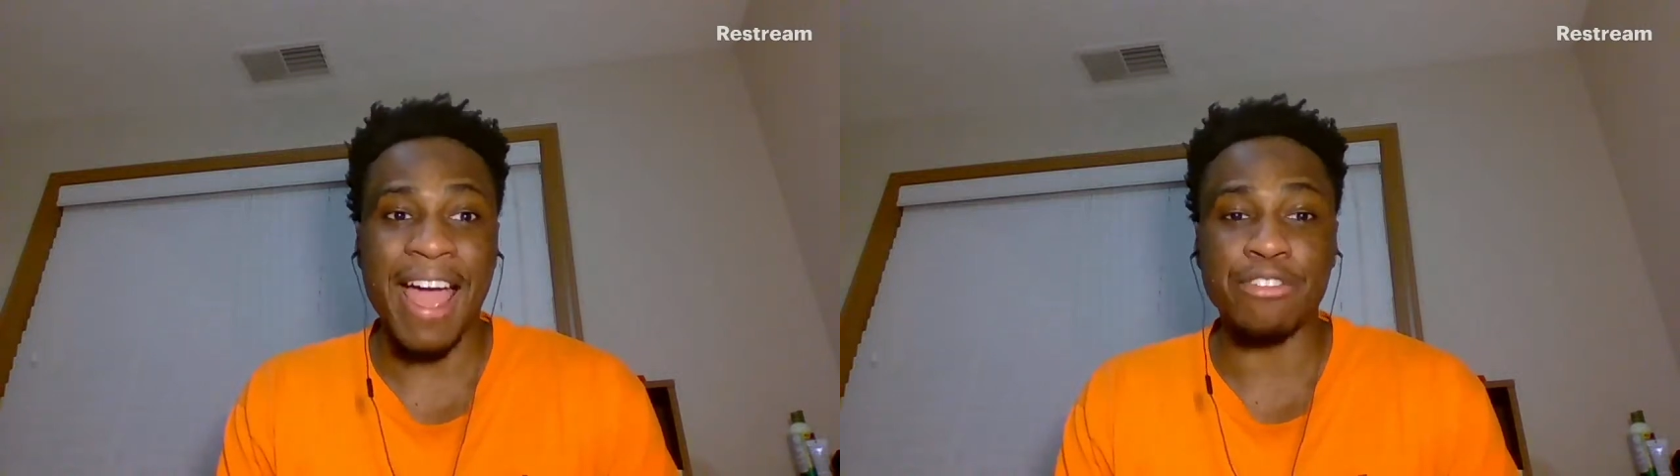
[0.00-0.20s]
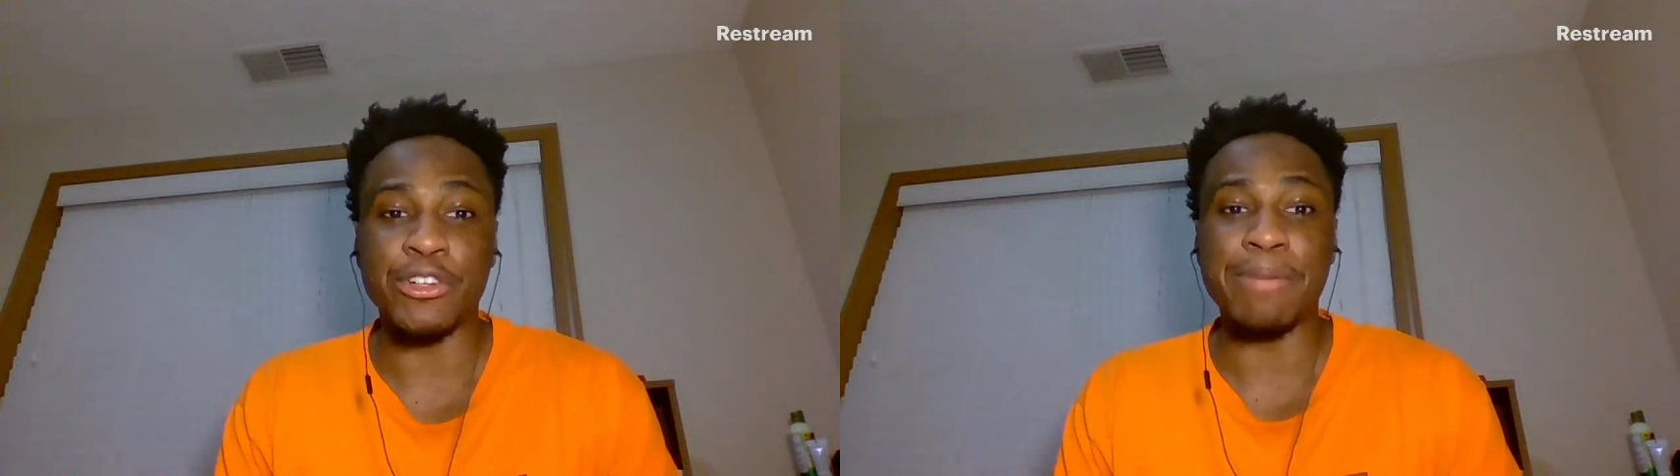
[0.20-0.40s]

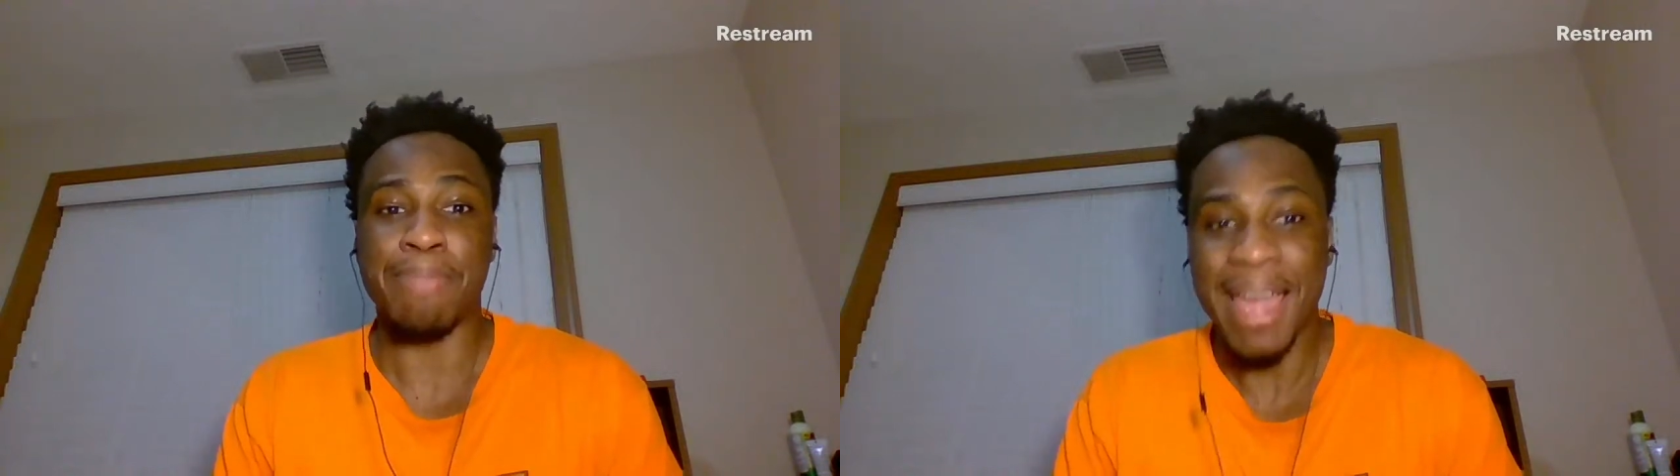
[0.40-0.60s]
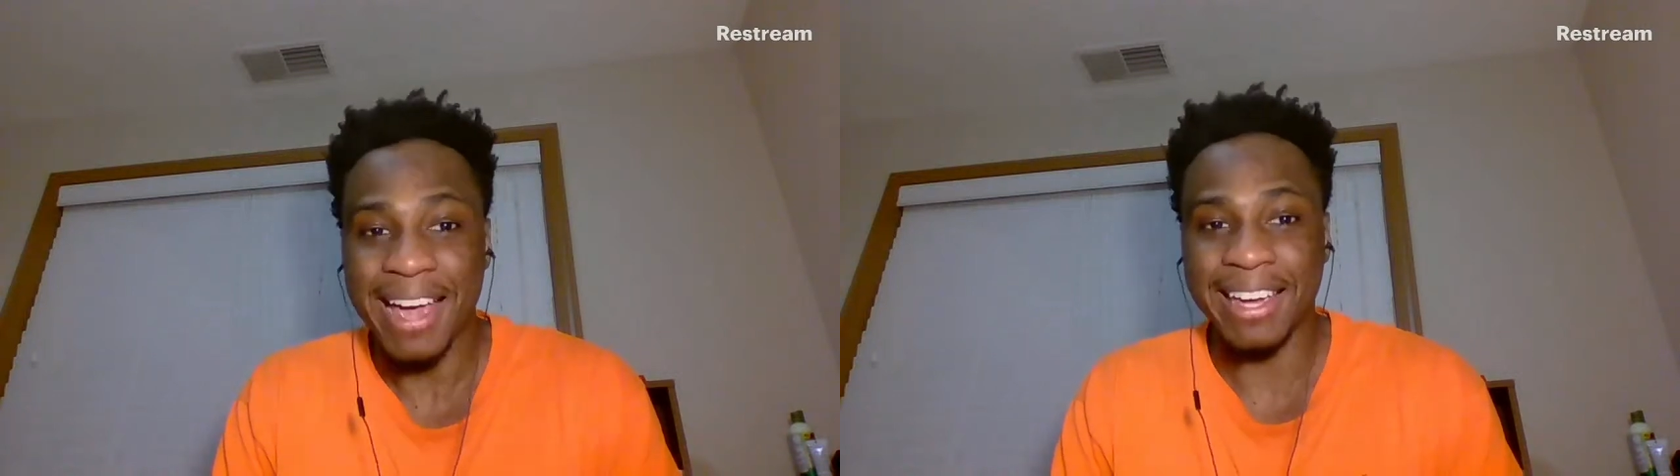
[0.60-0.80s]
after he
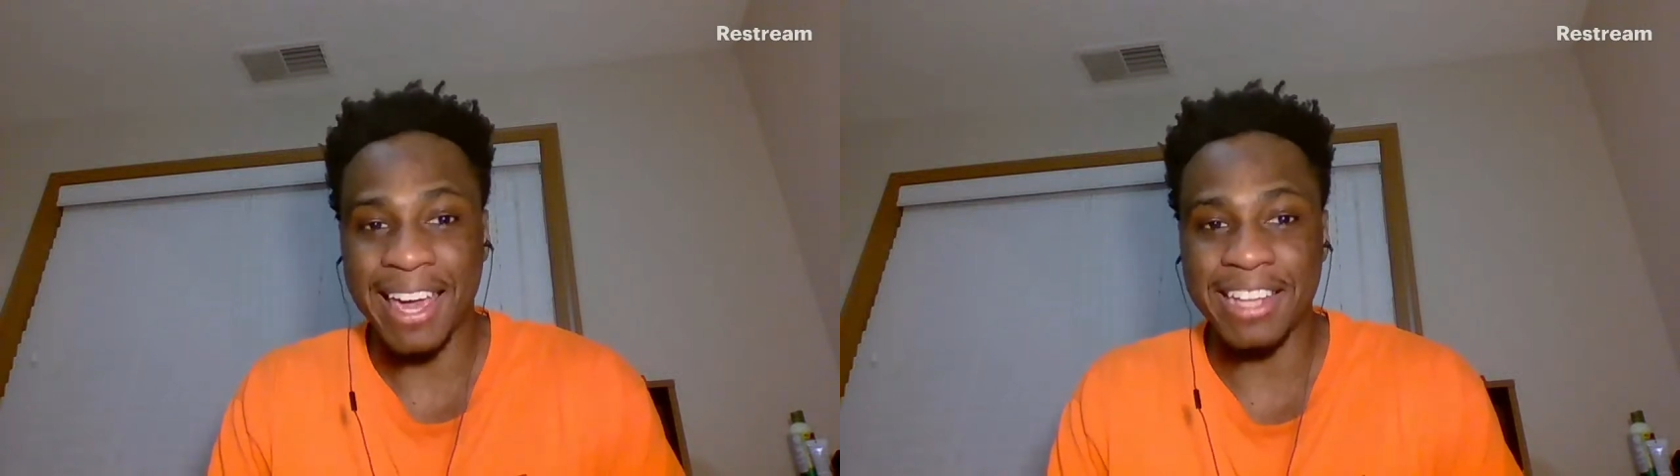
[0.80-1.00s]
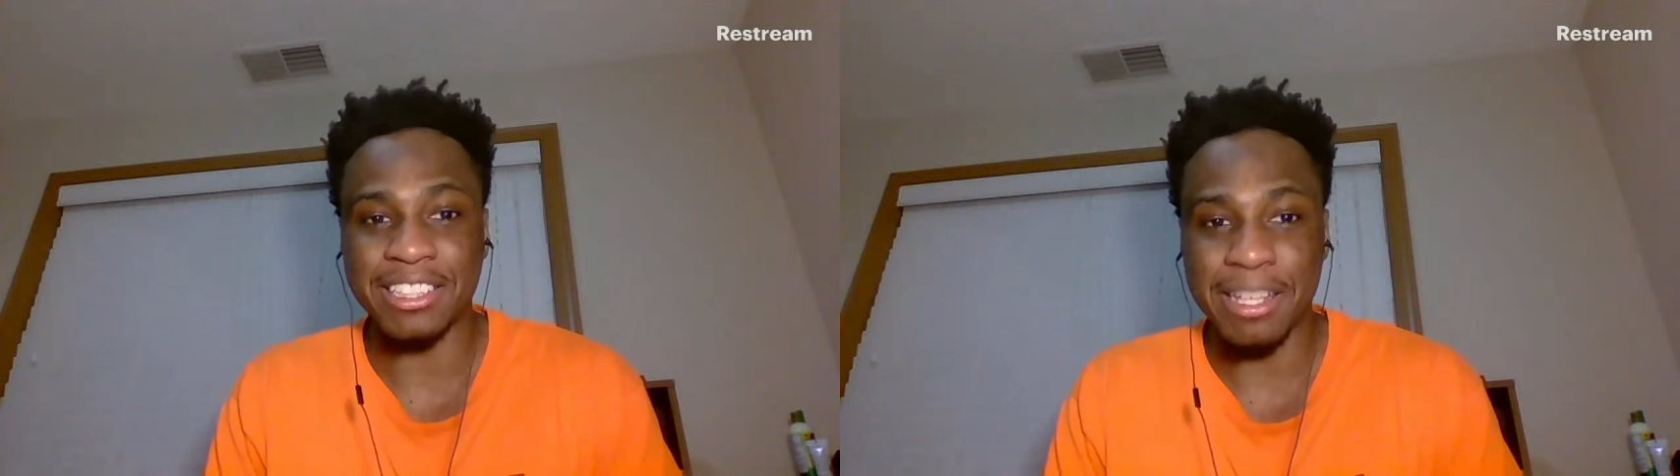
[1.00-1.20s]

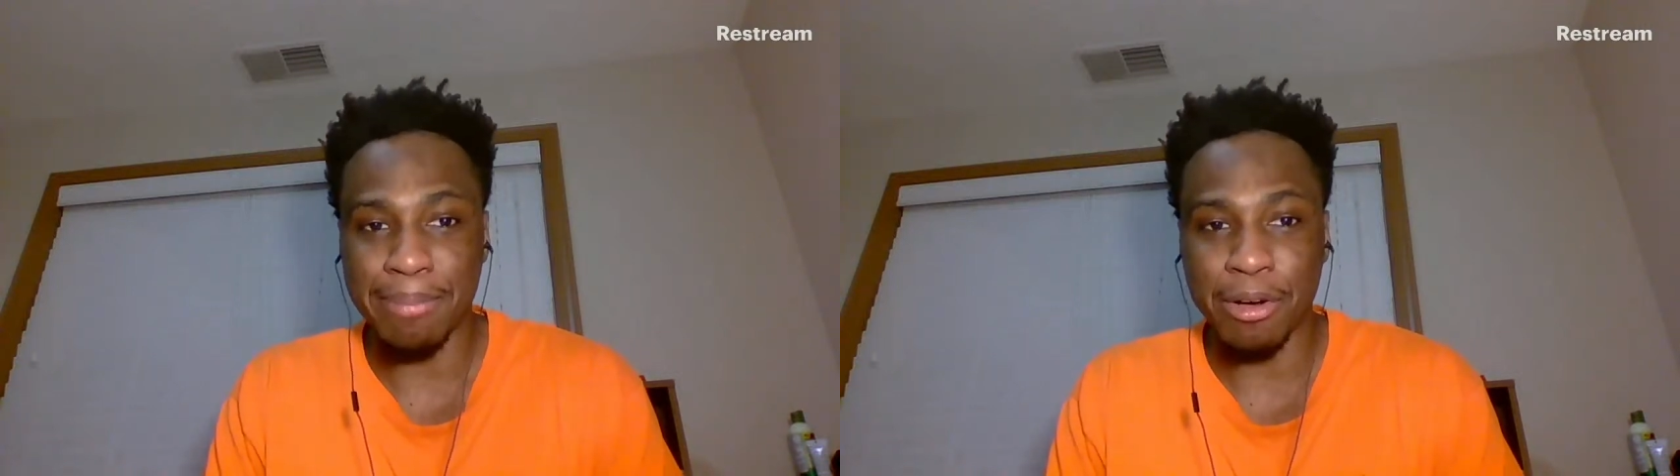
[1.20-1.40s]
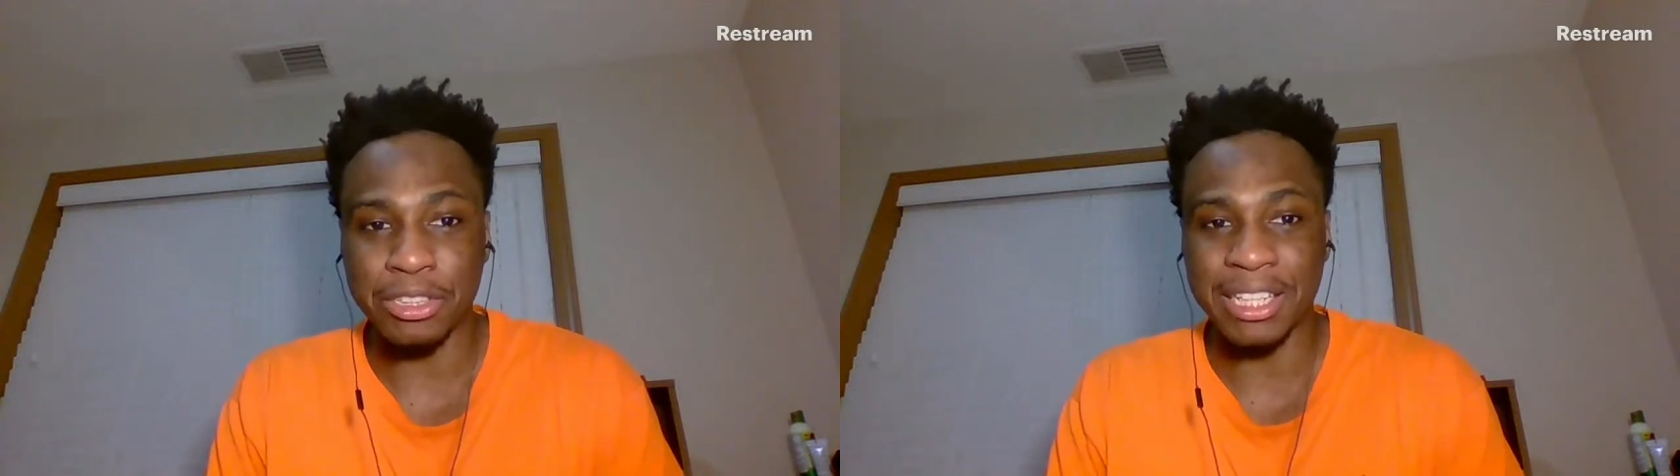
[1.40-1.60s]
pancakes the
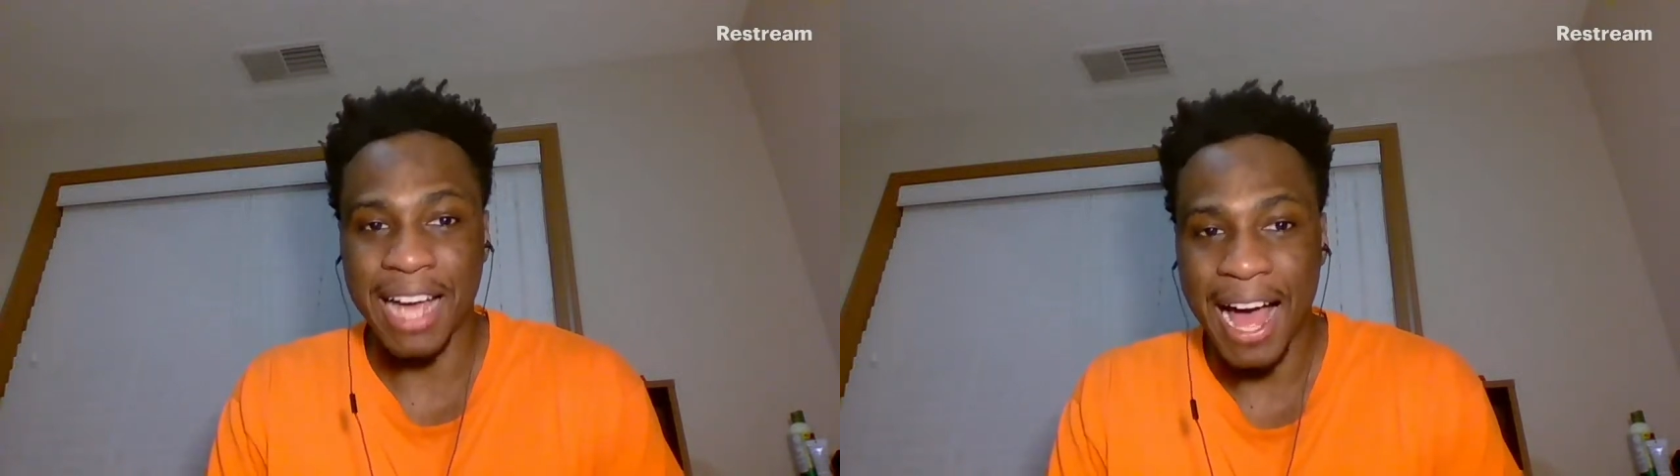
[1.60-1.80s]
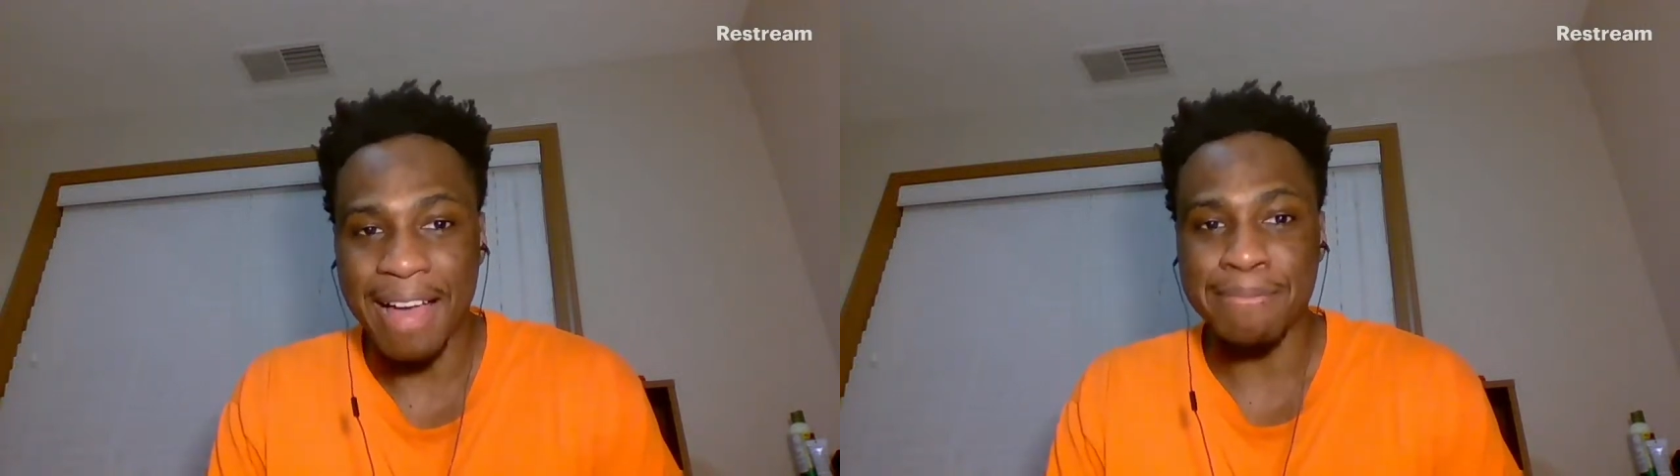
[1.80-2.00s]
opposing
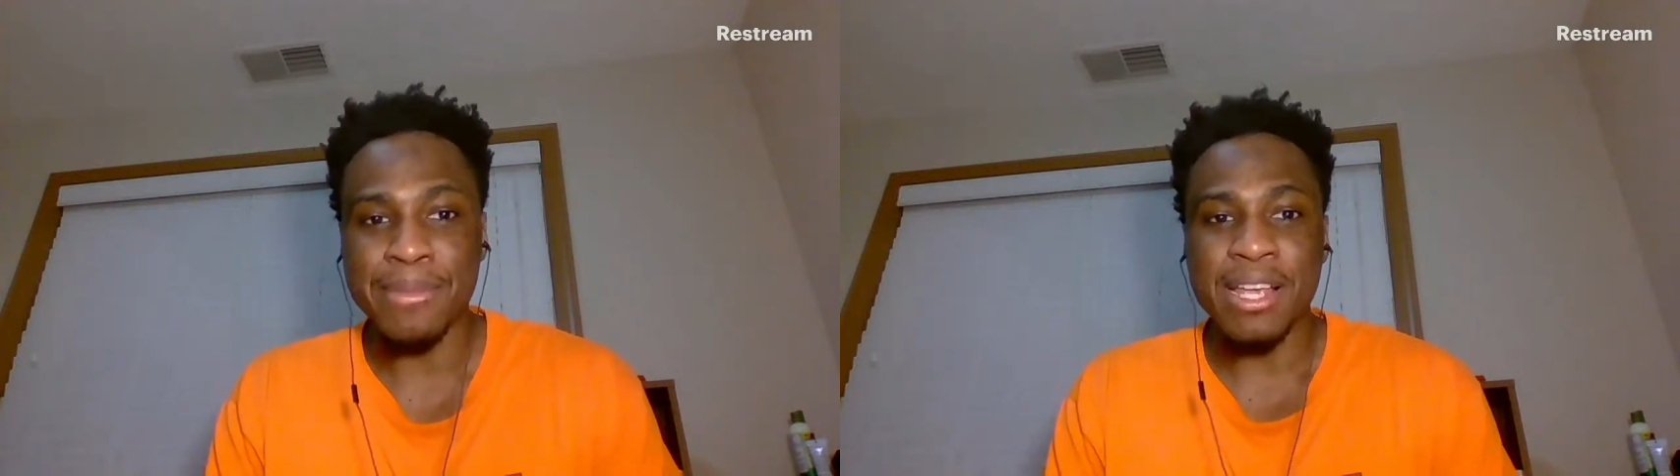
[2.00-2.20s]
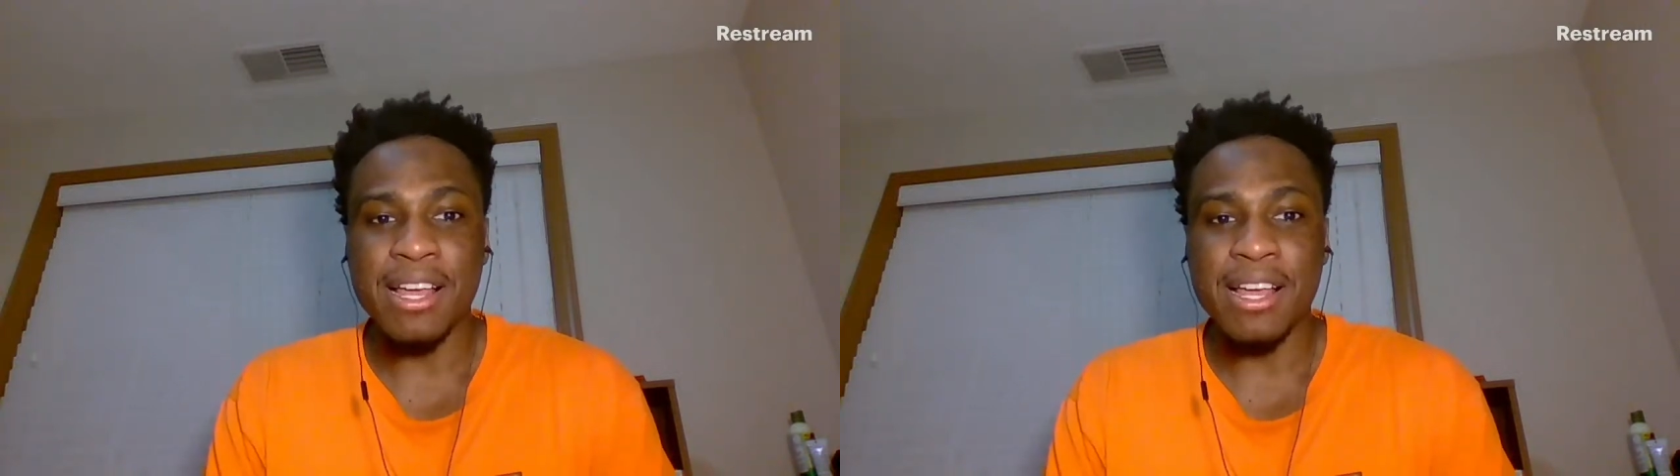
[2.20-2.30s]
guy.